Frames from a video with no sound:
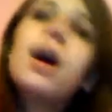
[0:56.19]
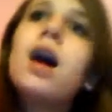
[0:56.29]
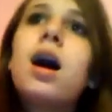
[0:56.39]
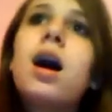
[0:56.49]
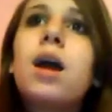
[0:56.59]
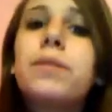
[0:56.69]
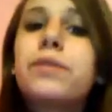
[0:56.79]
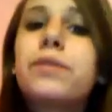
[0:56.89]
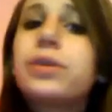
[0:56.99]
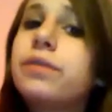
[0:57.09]

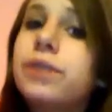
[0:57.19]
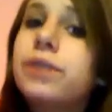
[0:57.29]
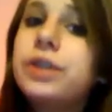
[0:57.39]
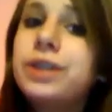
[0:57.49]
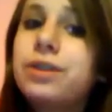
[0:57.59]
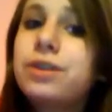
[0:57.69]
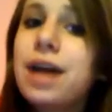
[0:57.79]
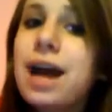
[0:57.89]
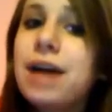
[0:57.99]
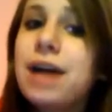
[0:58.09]
Of course, the first teacher I
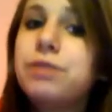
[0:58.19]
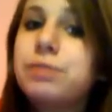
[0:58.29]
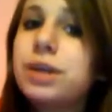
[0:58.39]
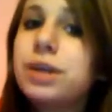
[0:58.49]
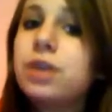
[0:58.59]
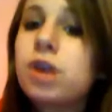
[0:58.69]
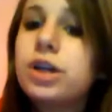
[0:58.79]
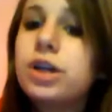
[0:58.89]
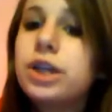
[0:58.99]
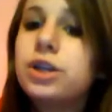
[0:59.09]
had, who was my
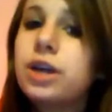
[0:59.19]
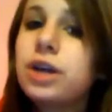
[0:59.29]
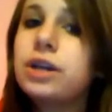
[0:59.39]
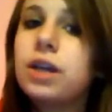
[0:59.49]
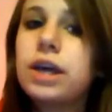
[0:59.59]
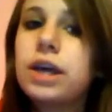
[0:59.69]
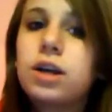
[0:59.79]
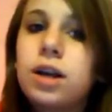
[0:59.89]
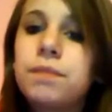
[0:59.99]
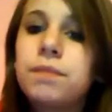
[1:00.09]
kindergarten teacher, I didn't like
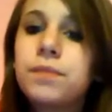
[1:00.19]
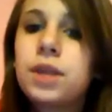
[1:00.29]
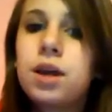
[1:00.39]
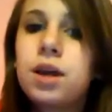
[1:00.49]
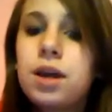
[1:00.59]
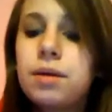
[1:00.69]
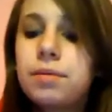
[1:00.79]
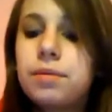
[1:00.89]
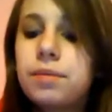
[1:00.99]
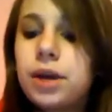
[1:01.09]
her.
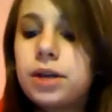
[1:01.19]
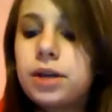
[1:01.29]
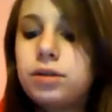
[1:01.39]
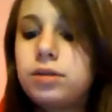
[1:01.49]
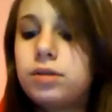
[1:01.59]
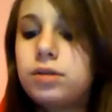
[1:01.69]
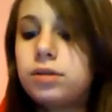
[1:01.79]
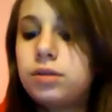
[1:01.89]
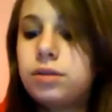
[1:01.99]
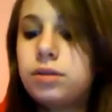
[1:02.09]
I
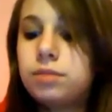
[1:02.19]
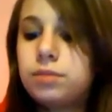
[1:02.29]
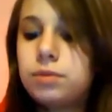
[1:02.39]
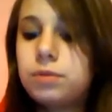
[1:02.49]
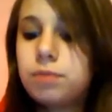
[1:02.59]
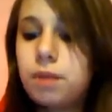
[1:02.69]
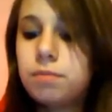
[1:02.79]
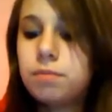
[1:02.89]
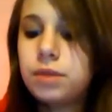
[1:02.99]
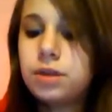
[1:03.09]

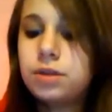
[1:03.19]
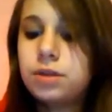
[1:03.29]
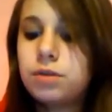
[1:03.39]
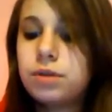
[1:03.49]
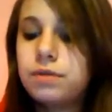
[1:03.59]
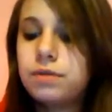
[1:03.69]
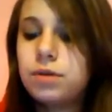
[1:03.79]
probably don't even